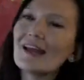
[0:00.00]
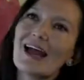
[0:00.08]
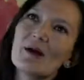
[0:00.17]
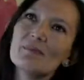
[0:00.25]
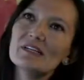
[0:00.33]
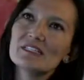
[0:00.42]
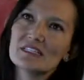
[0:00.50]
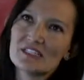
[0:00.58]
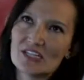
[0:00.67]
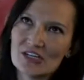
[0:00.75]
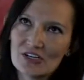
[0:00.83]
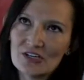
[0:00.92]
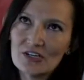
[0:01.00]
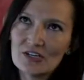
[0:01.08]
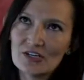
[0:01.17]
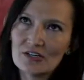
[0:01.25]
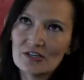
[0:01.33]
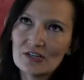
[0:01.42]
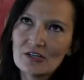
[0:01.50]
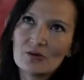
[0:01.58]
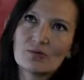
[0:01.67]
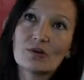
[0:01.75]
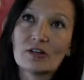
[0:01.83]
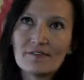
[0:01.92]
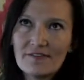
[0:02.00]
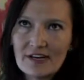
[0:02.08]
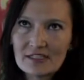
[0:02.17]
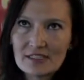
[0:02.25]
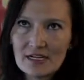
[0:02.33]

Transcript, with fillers: happens to her will affect